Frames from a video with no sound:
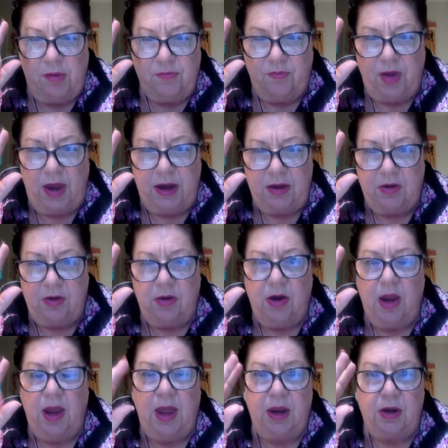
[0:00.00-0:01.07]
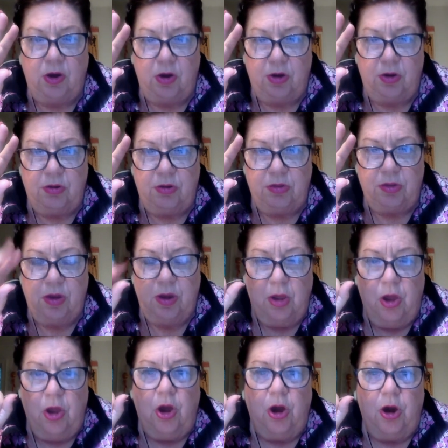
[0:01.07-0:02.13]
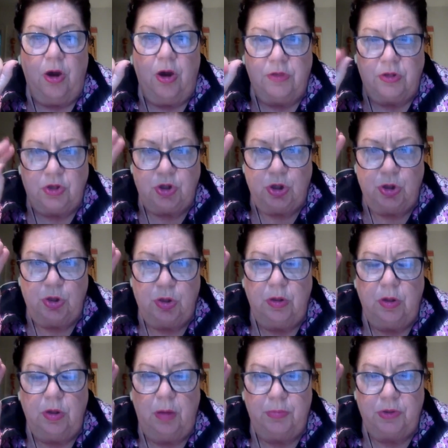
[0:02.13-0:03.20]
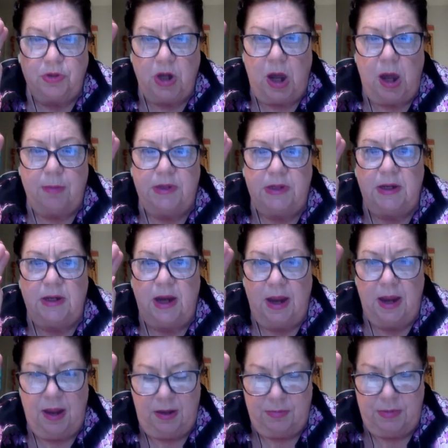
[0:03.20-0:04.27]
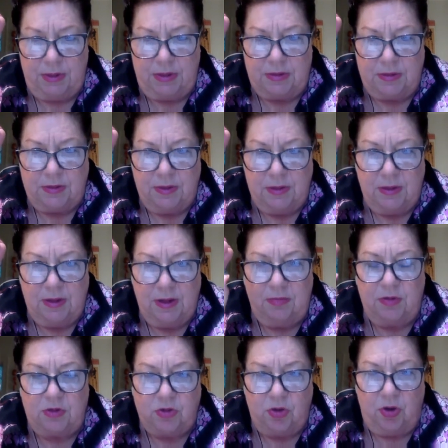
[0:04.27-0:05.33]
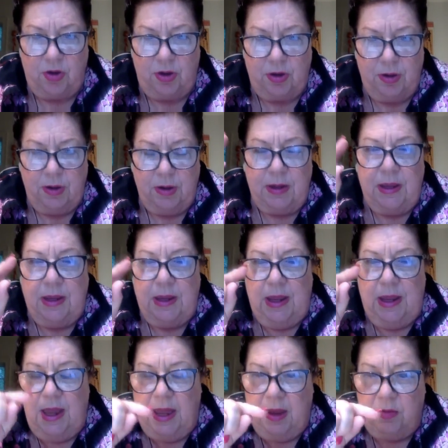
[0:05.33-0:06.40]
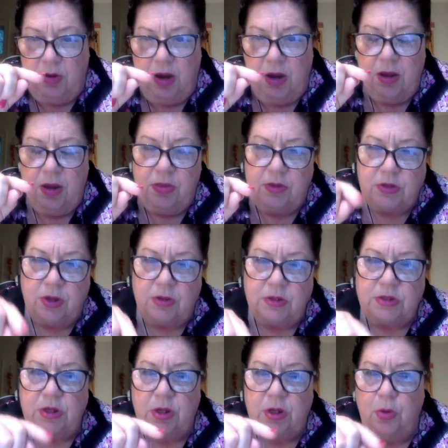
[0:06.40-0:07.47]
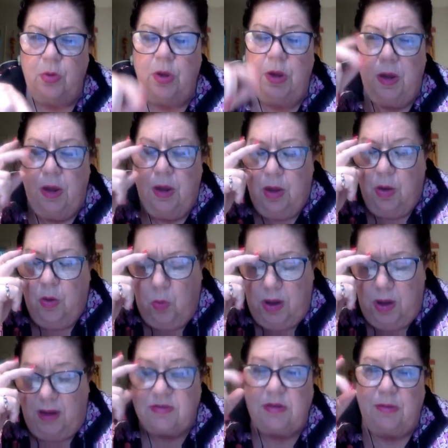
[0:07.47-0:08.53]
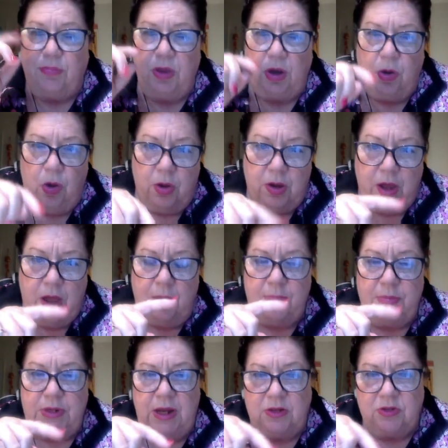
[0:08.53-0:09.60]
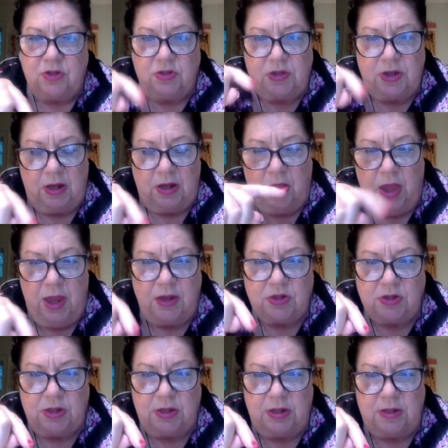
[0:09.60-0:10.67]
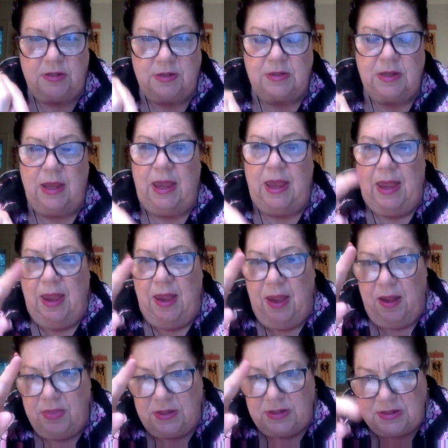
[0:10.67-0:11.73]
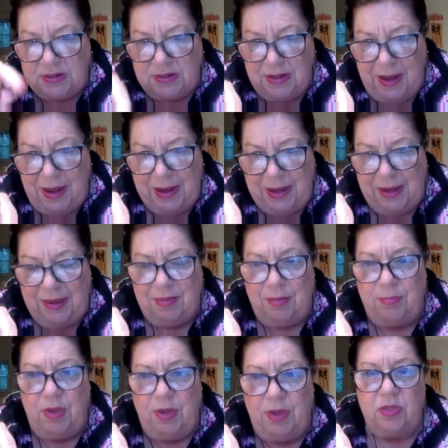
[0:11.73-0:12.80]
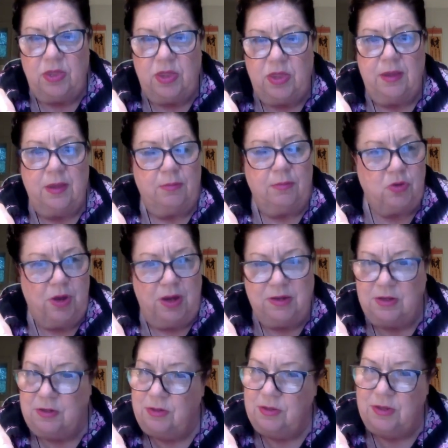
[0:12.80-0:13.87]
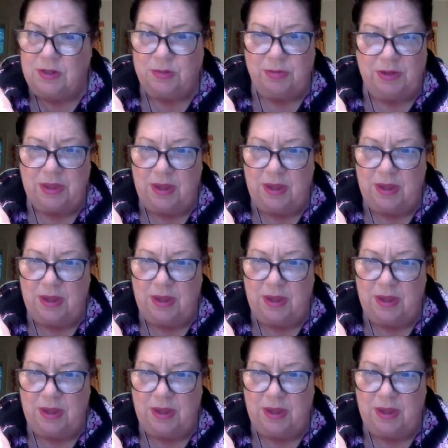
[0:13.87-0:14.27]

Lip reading: fire and earth are the two predominant elements in the chart. And there's also, we have something called combinations and clashes, and the snake in the month, I'm trying to do this